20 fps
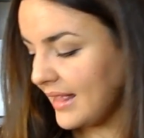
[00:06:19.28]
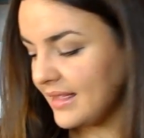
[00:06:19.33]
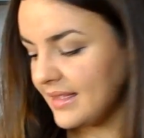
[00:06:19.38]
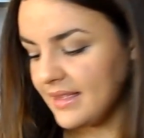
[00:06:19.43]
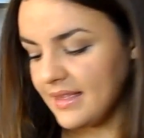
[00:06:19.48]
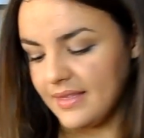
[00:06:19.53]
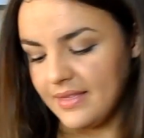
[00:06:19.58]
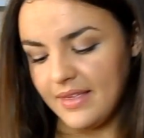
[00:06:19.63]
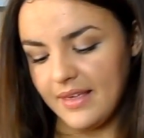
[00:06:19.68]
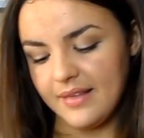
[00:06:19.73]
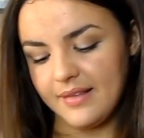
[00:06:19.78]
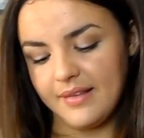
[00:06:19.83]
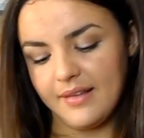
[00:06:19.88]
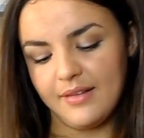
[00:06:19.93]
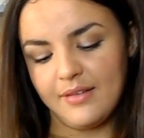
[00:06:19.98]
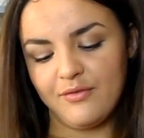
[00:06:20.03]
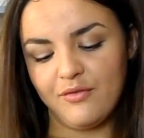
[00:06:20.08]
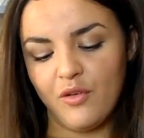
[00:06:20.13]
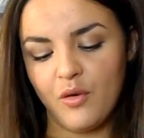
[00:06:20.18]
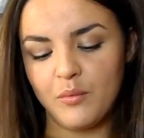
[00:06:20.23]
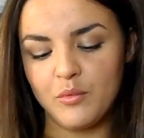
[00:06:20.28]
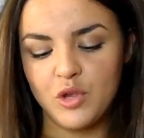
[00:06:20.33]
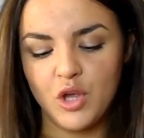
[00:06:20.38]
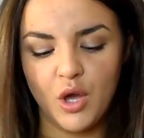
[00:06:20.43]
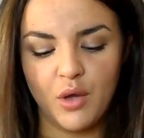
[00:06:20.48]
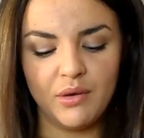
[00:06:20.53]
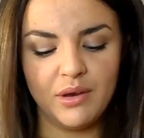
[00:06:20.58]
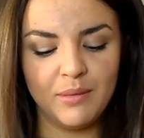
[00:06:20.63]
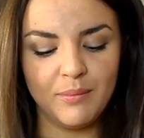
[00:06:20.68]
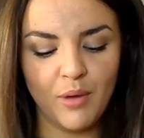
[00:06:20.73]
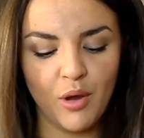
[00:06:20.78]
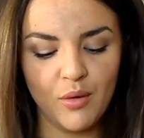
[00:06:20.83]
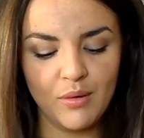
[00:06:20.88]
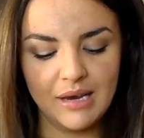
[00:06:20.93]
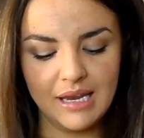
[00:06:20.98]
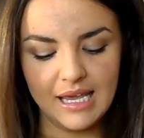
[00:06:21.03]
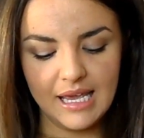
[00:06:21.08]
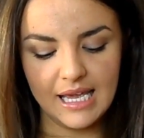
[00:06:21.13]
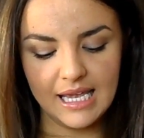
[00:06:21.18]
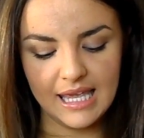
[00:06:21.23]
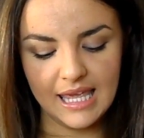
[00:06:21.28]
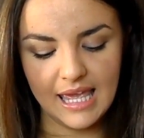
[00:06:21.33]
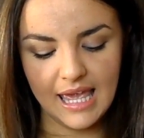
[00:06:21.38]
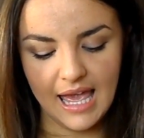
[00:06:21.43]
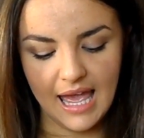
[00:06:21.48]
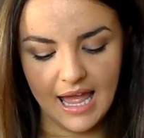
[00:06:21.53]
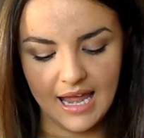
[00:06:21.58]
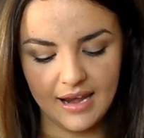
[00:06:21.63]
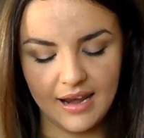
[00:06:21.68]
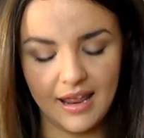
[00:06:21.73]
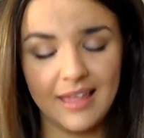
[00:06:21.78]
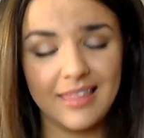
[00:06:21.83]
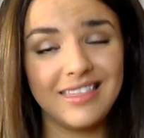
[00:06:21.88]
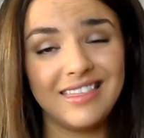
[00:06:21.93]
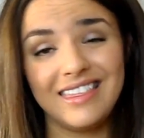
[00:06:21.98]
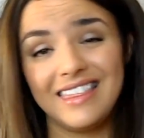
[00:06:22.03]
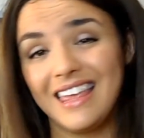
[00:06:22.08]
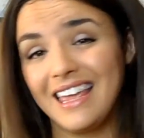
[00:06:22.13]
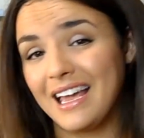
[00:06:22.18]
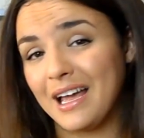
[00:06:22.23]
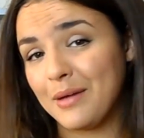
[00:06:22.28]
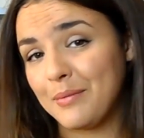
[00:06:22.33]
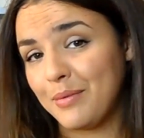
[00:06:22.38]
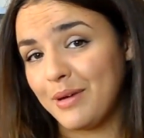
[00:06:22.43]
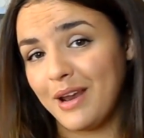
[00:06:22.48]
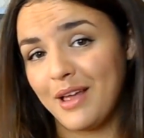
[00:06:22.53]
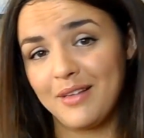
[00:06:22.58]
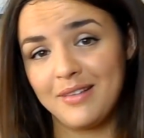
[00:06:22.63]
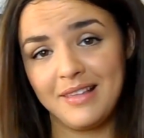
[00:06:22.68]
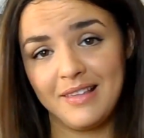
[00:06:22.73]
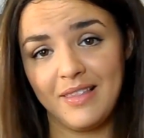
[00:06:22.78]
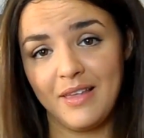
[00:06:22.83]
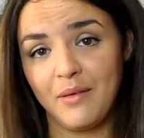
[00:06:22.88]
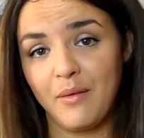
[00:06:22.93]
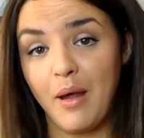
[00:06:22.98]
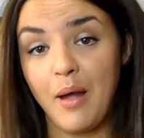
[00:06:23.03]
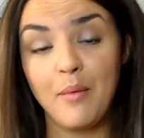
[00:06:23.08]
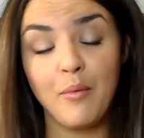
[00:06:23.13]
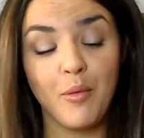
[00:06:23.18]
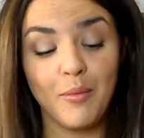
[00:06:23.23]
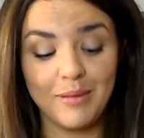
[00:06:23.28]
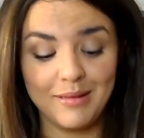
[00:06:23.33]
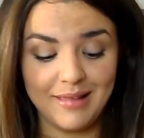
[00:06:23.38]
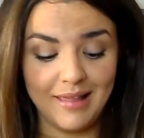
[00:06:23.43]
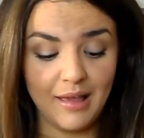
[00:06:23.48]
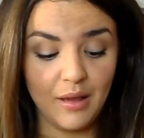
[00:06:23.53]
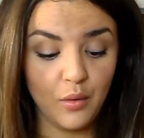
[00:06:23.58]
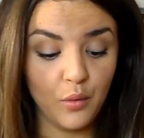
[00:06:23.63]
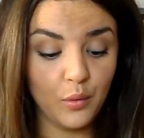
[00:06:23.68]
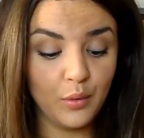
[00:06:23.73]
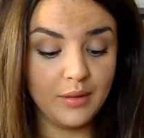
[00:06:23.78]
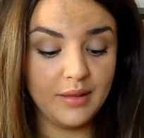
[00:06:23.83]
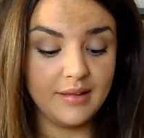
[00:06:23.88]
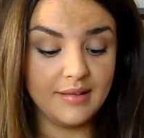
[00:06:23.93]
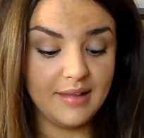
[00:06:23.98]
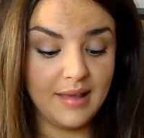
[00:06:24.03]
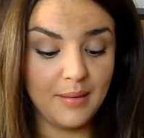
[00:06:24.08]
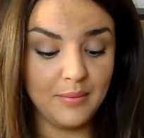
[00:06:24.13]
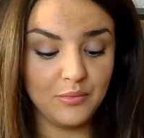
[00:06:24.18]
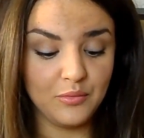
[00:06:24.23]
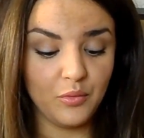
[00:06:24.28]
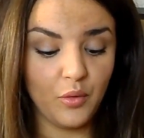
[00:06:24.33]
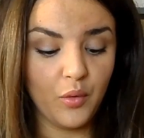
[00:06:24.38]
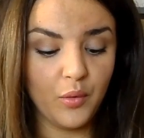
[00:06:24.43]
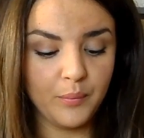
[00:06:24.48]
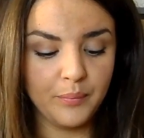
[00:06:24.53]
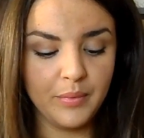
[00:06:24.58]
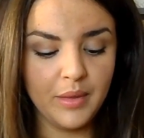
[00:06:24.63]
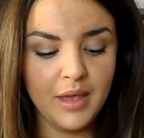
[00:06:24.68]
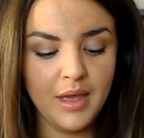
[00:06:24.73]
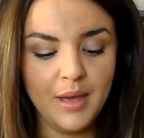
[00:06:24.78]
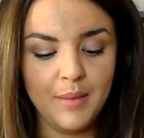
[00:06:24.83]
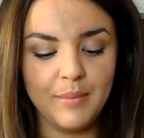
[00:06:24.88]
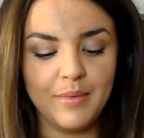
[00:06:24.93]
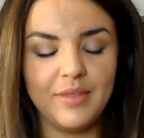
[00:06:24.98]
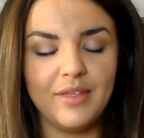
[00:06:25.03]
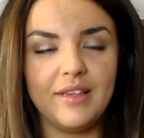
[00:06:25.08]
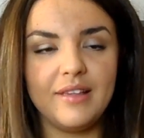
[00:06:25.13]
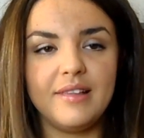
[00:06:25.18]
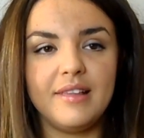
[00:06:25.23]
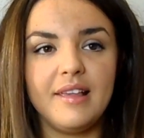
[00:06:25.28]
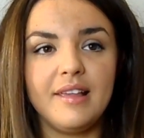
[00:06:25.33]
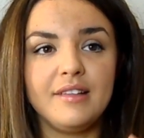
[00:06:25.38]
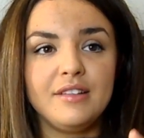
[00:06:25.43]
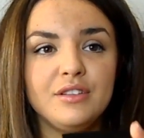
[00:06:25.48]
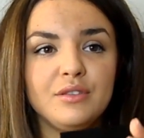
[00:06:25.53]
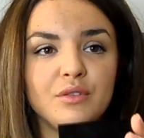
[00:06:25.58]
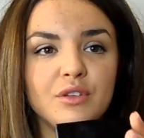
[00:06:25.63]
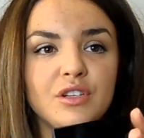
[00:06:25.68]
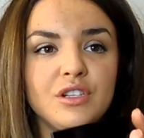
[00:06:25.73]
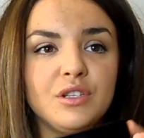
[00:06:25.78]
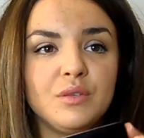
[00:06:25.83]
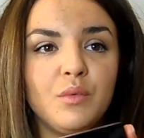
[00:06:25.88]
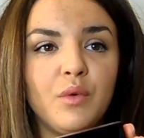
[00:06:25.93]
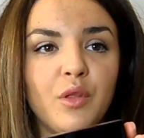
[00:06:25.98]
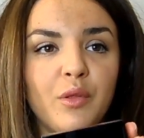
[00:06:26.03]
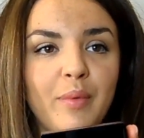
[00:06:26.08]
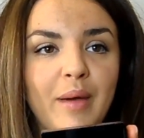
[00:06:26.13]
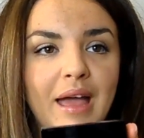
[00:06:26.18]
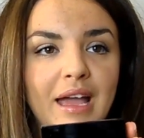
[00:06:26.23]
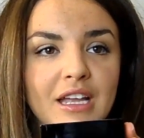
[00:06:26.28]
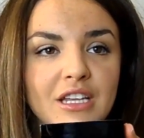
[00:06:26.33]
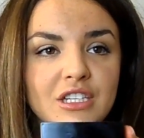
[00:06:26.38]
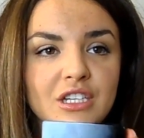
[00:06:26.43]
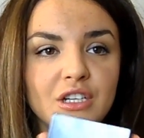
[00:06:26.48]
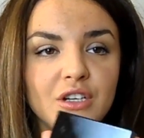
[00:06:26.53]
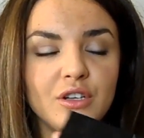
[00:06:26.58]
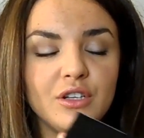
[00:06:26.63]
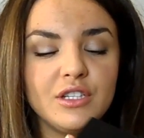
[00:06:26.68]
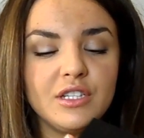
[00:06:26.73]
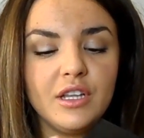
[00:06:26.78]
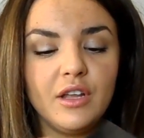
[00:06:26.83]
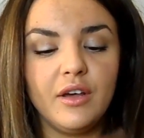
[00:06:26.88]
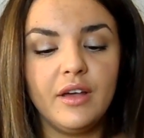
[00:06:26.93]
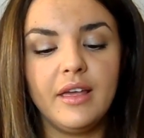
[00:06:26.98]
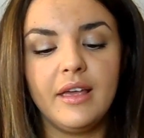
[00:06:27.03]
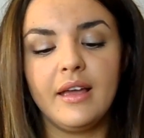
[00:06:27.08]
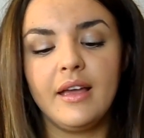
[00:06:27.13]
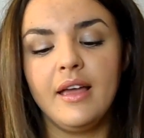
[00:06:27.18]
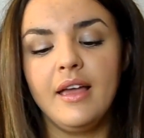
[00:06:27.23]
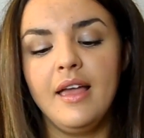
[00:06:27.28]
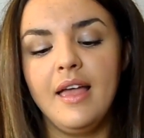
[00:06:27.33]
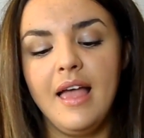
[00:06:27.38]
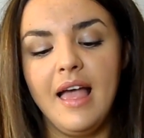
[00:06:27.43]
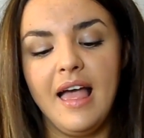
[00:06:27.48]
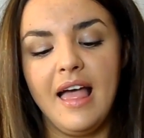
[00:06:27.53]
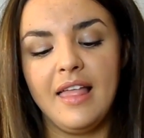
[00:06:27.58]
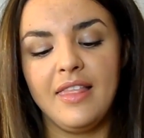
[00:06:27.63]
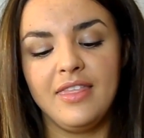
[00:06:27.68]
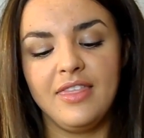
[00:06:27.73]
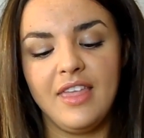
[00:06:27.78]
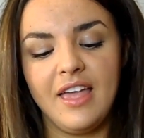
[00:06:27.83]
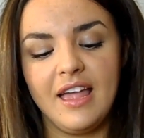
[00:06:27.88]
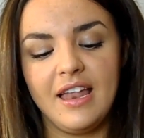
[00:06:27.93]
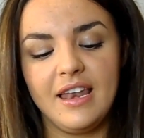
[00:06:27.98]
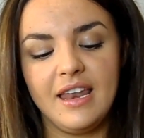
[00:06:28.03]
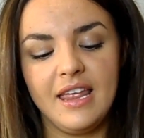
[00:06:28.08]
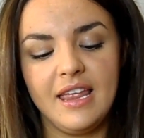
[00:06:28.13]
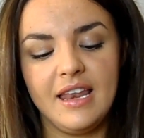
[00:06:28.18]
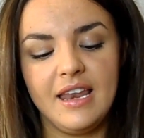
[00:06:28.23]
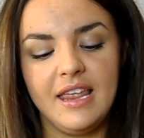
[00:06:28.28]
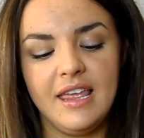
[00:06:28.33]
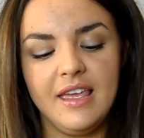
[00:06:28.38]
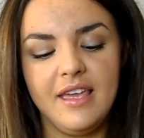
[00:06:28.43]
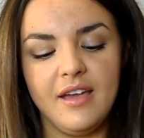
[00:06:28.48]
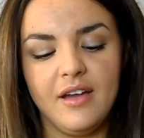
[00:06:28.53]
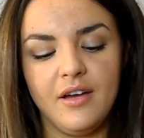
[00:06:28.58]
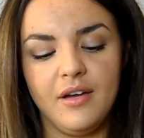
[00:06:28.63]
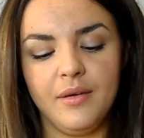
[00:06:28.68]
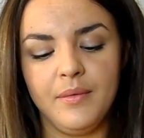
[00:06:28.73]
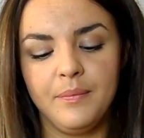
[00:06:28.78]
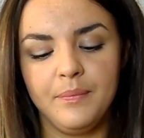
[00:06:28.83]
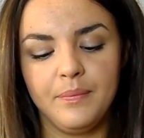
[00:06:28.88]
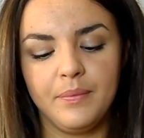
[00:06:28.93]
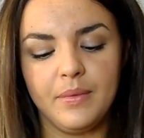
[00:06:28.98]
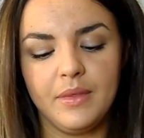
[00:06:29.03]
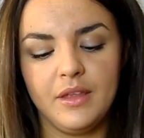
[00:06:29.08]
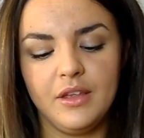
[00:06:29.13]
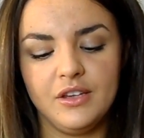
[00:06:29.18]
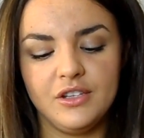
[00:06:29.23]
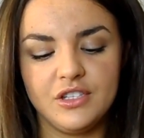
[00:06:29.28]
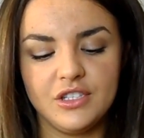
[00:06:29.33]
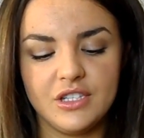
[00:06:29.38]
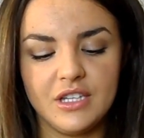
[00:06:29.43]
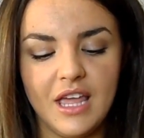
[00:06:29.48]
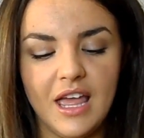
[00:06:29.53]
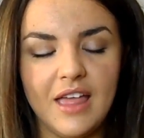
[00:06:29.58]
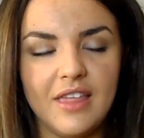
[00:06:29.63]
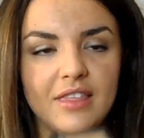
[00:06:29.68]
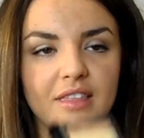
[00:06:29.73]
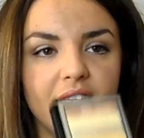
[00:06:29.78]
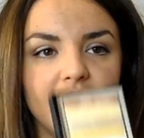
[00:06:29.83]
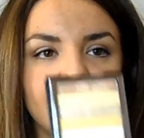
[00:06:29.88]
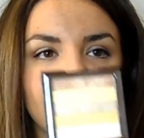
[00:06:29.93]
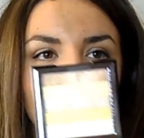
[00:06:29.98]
And this is from Tony Moly again. I think I'm pronouncing that right. I'm probably saying all these names wrong, but this is just what the packaging looks like. And then in here you just get